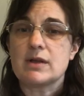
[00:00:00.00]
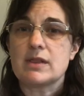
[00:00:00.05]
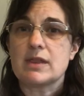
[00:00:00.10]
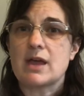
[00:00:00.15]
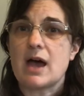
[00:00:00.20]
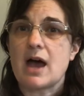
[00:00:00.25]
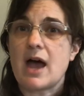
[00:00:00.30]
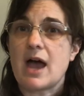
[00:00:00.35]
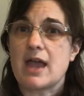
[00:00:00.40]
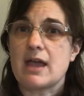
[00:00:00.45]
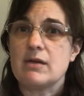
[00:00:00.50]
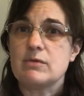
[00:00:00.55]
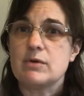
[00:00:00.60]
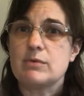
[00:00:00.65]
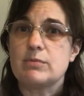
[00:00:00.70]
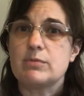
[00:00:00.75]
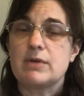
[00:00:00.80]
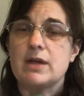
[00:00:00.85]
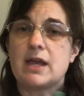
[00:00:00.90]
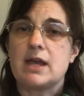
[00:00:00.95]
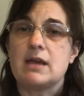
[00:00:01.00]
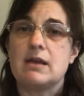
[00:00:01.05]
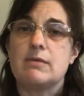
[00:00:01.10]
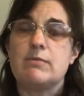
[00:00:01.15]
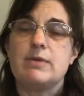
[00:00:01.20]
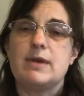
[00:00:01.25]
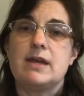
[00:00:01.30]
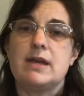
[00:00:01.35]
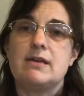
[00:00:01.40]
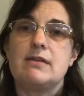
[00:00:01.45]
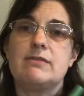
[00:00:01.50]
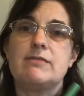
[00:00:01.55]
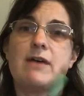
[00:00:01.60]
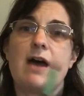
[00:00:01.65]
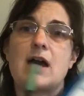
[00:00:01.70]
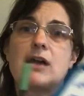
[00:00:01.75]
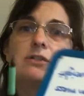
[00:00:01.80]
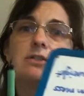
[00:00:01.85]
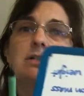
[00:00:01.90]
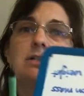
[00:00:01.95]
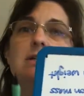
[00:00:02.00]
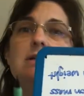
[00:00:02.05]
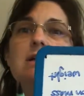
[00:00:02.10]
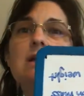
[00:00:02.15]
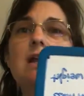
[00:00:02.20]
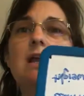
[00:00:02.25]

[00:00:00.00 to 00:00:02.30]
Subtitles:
the height would play a big factor